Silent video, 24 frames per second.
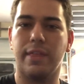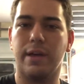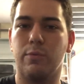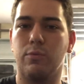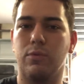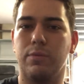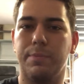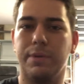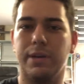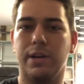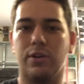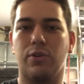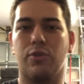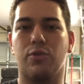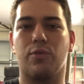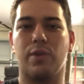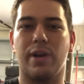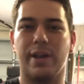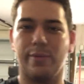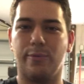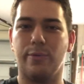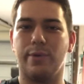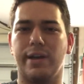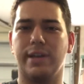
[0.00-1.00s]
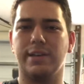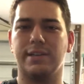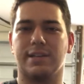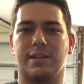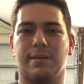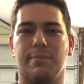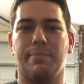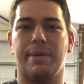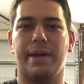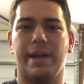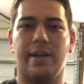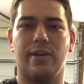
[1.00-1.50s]
that would be a great way to
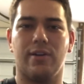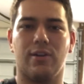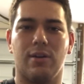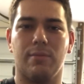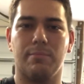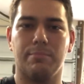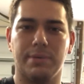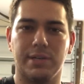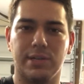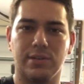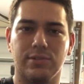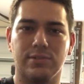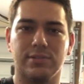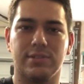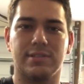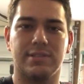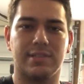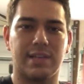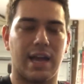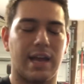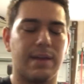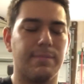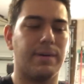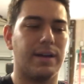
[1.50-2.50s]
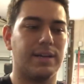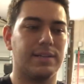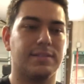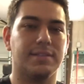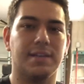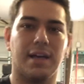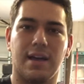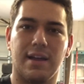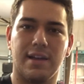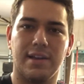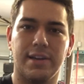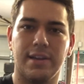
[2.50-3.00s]
compare our builds side by
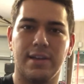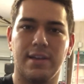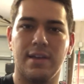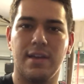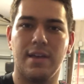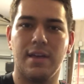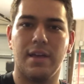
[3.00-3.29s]
side.